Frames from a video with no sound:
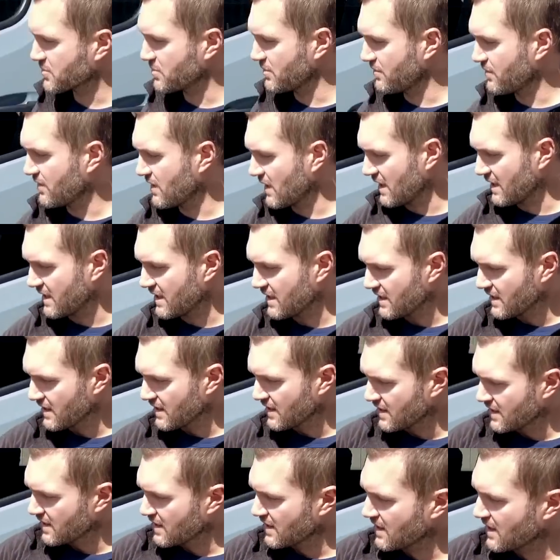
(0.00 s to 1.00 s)
we've got
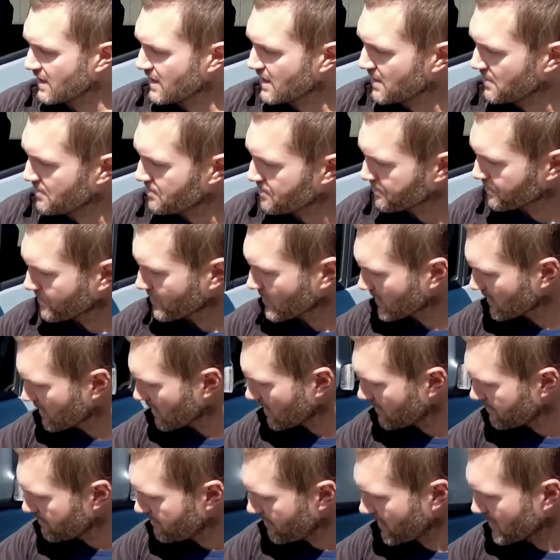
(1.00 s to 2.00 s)

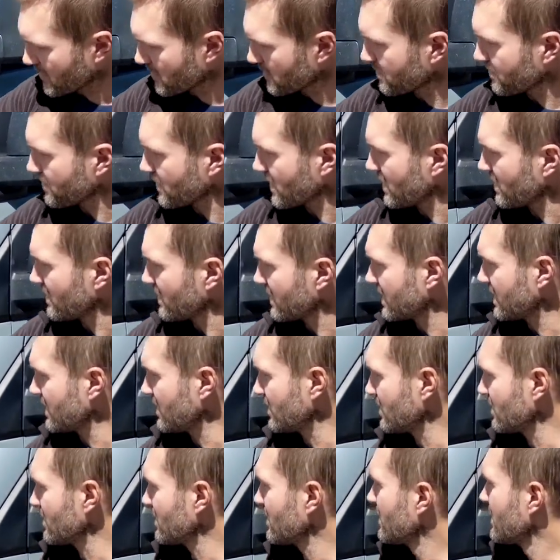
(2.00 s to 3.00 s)
a fender flare
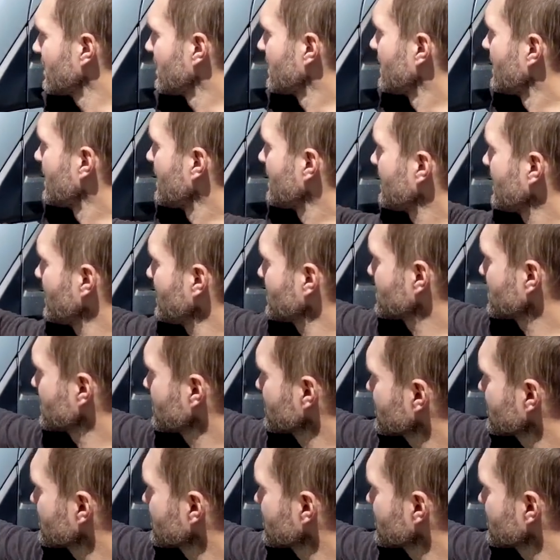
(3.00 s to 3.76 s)
here. These are